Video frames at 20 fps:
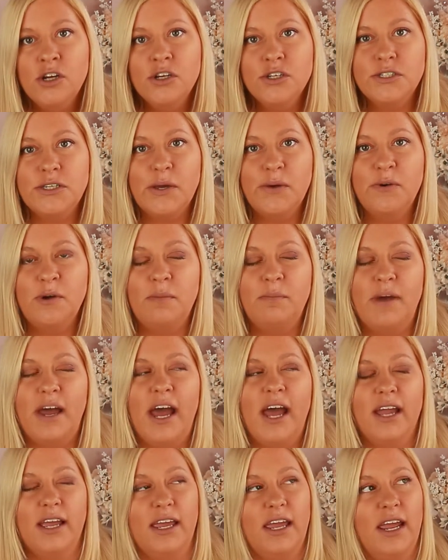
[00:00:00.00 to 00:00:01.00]
So I went
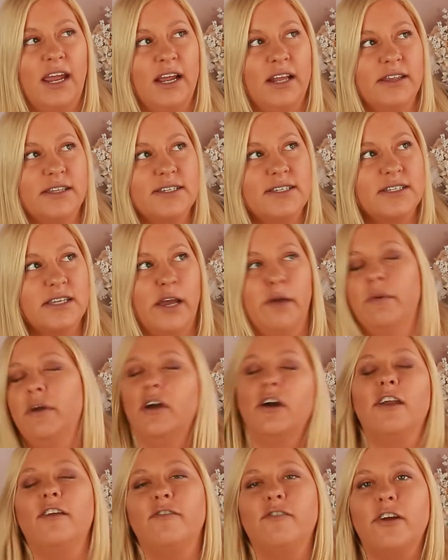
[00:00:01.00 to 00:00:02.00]
back, and this time I
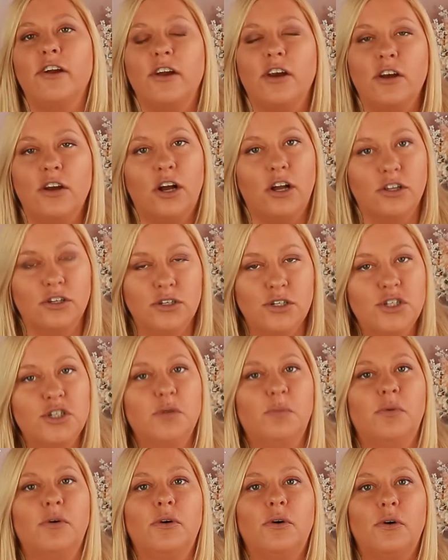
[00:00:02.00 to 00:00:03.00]
got a very
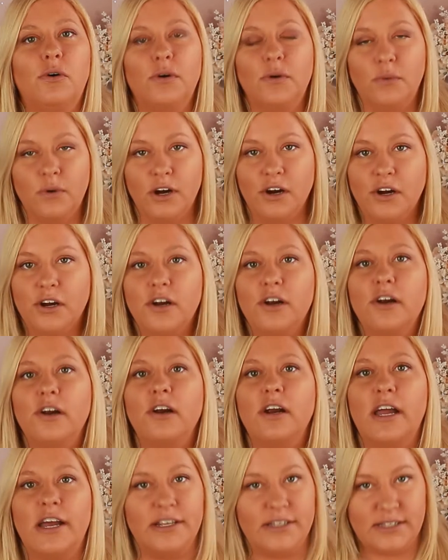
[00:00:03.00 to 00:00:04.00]
knowledgeable
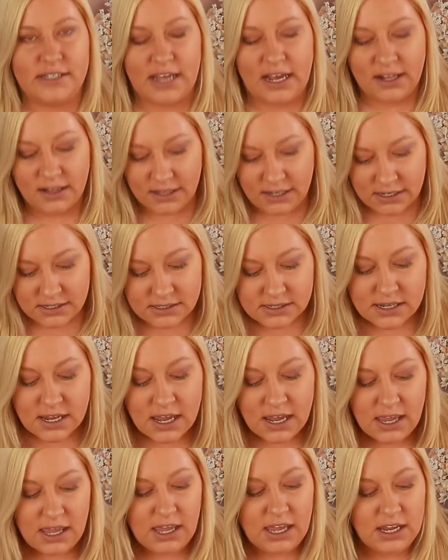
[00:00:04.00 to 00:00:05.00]
worker at Sally's,
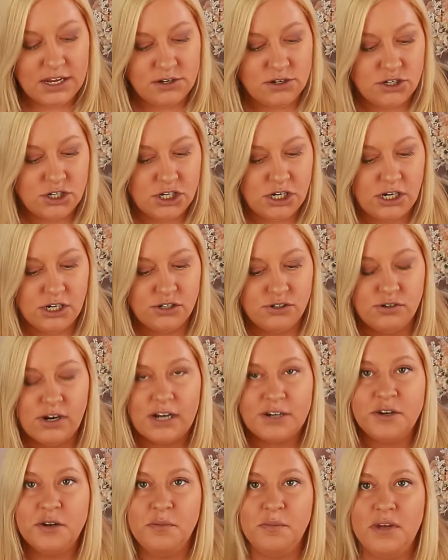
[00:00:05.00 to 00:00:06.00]
and she
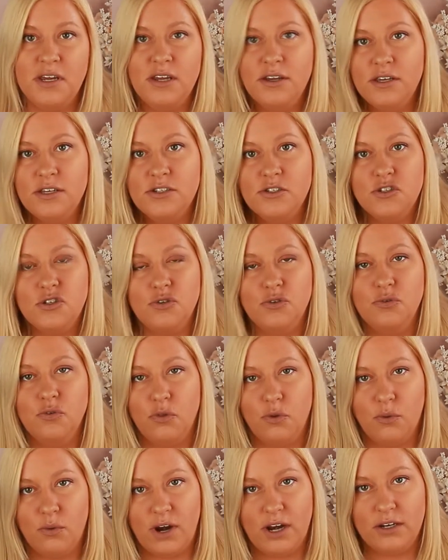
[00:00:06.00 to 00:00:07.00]
directed me into
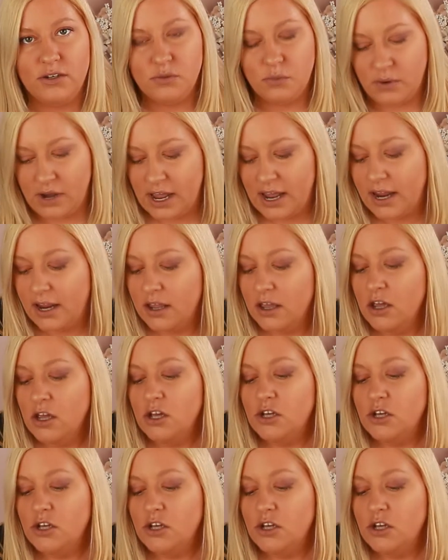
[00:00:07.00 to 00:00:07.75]
the right way.